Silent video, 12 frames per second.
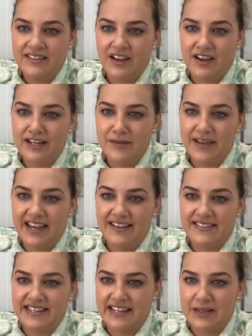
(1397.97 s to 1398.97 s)
Tiny
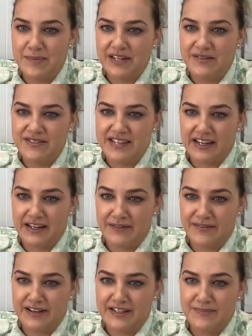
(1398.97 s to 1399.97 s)
bags take a bit of
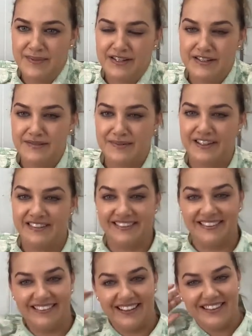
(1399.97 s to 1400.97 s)
sacrifice, but it's worth
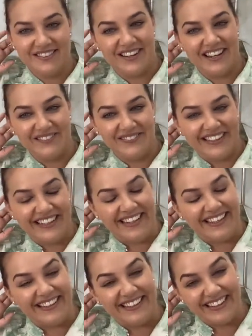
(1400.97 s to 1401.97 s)
it. That's right,
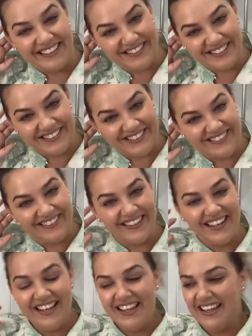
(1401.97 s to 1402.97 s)
Winnie, they do.
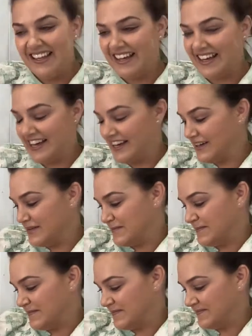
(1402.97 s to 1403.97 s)

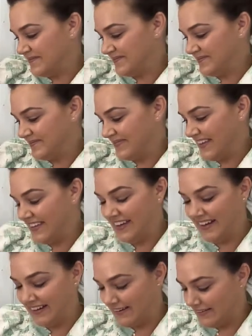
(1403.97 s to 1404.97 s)

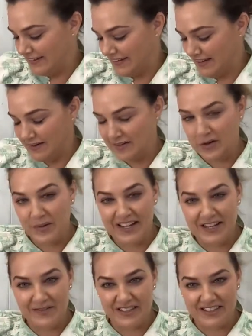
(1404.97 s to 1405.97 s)
Yeah, I think our
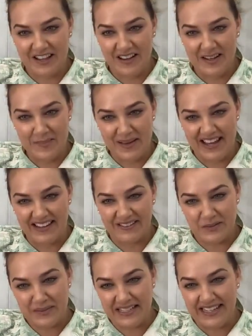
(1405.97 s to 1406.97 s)
queen of the tiny
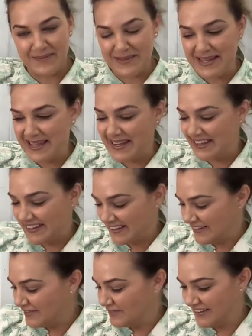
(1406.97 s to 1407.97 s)
bags, Winnie B,
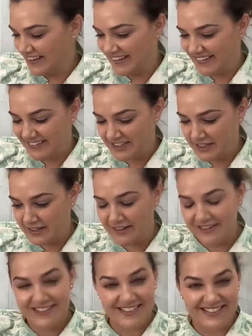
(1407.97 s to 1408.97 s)
LV, she
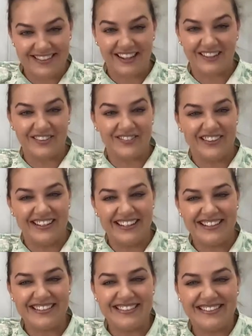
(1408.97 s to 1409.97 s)
knows the
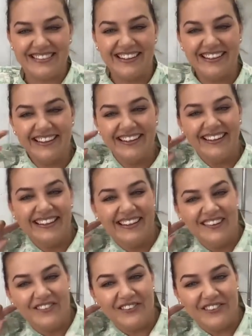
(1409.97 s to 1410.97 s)
sacrifice.
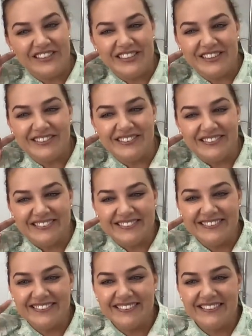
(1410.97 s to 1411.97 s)
For
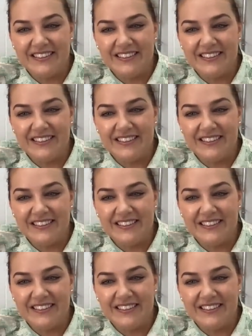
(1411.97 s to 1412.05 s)
sure.